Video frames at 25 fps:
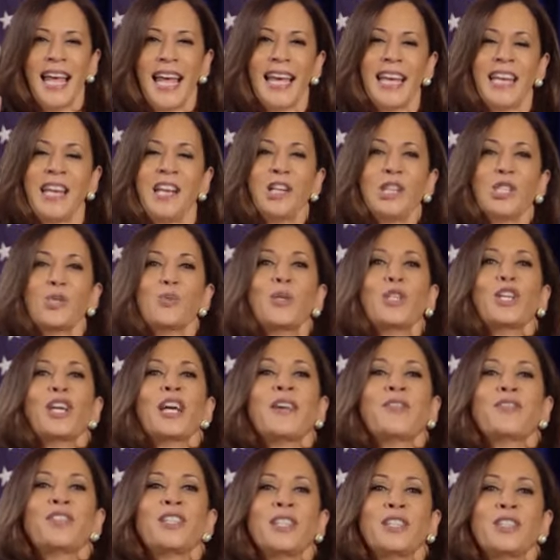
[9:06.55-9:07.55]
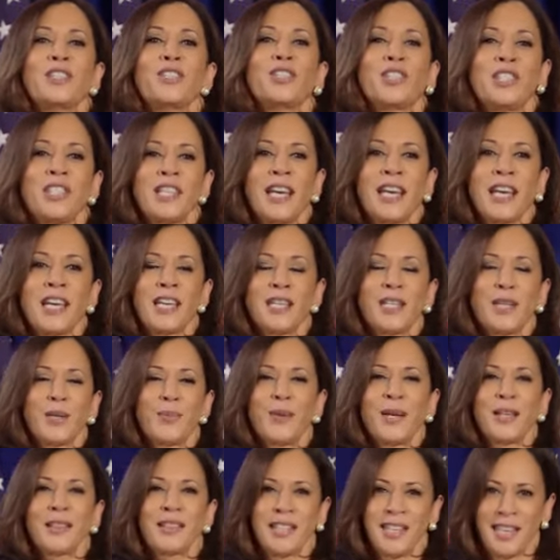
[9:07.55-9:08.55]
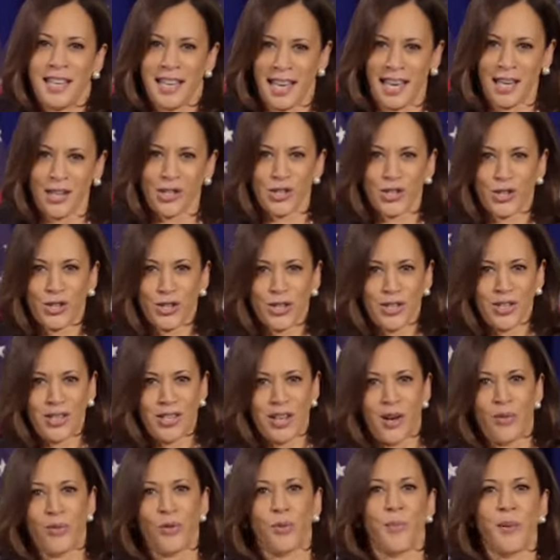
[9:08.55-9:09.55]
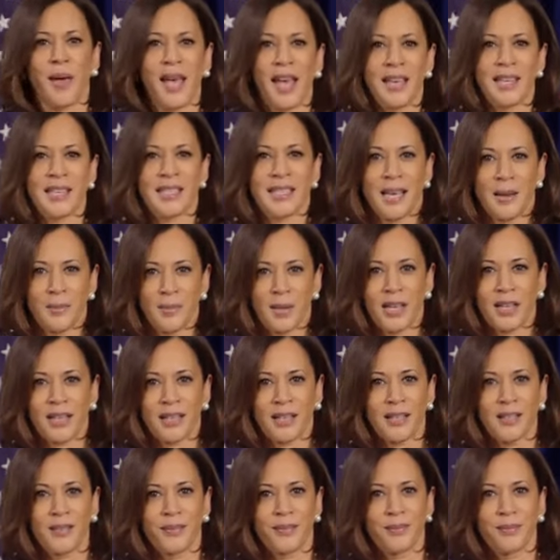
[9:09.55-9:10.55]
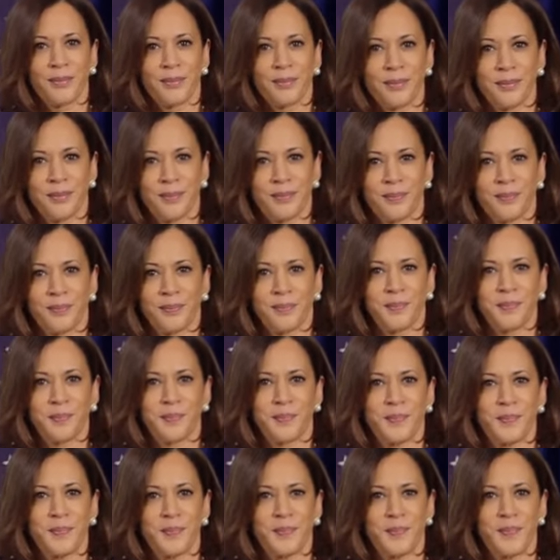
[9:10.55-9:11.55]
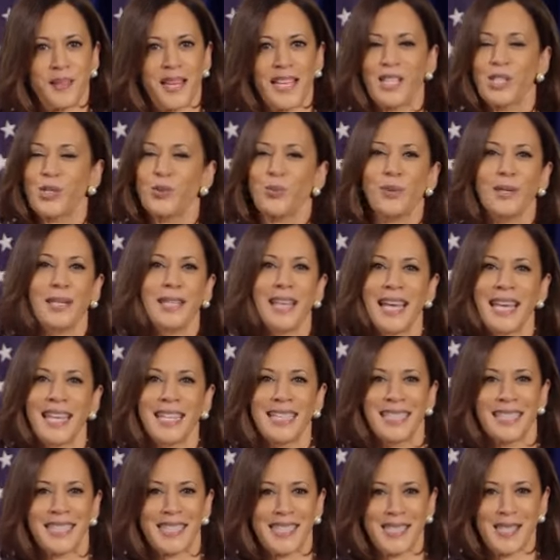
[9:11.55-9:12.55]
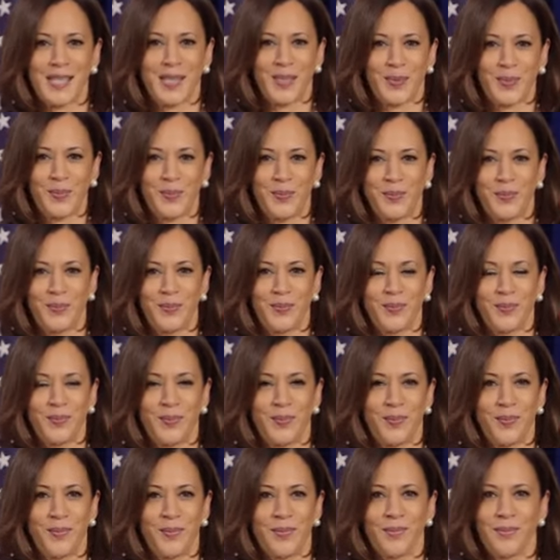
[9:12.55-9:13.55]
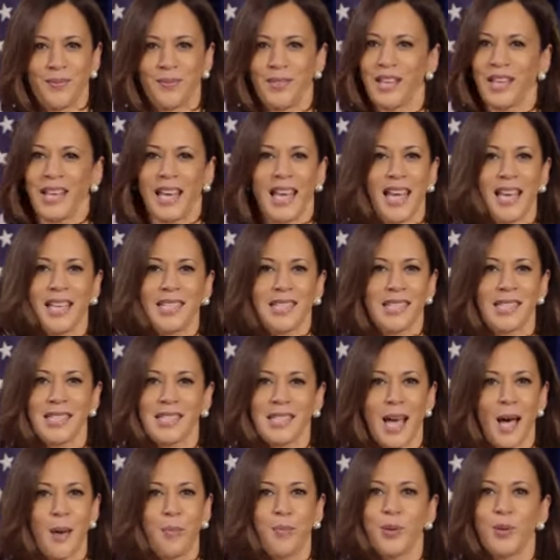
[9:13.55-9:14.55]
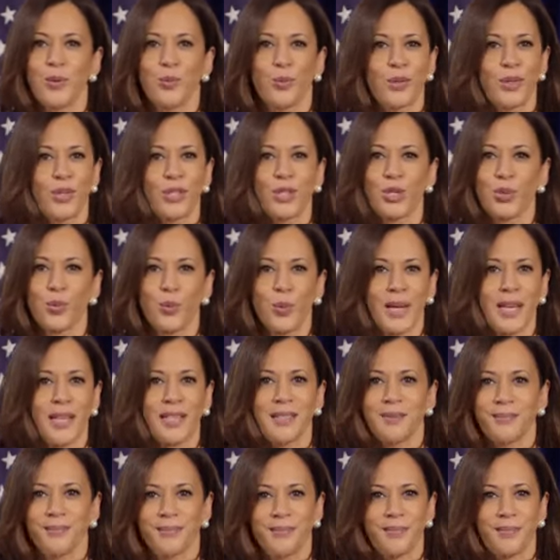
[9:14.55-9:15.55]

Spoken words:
And here's what you have to understand about the nature of a pandemic. It's relentless. You can't stop it with a tweet.